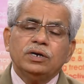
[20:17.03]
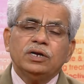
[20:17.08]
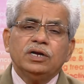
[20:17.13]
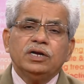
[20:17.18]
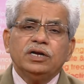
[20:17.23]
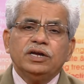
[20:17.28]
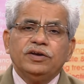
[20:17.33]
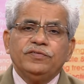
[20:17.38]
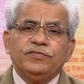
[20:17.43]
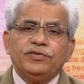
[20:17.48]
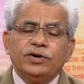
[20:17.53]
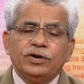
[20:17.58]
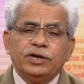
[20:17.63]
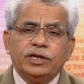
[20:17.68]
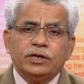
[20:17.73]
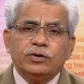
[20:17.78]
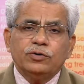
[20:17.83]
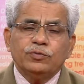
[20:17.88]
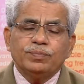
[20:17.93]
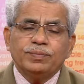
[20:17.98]
If your
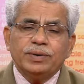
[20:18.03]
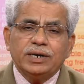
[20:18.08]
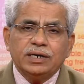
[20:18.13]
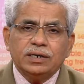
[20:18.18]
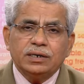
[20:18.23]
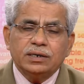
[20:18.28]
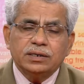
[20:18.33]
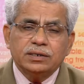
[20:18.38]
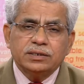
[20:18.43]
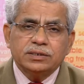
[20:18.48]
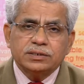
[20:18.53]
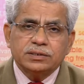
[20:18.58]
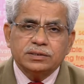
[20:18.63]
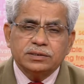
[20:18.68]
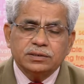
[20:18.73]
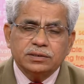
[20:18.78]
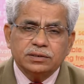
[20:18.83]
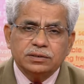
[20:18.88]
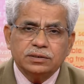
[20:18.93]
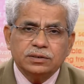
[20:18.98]
equipment is
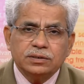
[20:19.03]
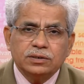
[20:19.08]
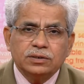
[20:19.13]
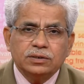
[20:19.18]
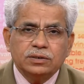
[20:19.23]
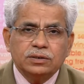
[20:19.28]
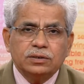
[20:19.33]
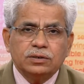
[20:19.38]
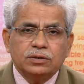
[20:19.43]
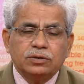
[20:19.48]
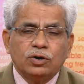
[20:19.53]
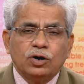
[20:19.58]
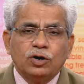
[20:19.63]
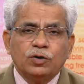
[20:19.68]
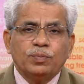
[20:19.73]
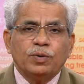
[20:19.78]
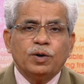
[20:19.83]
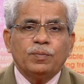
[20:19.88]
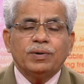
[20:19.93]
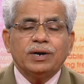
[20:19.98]
not
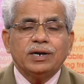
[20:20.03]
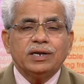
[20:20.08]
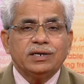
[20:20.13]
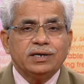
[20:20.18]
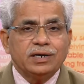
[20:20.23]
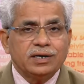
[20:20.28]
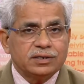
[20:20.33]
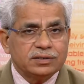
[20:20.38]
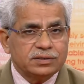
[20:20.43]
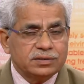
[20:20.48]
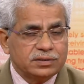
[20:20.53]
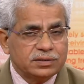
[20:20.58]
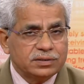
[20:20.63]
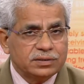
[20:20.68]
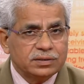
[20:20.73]
properly earthed,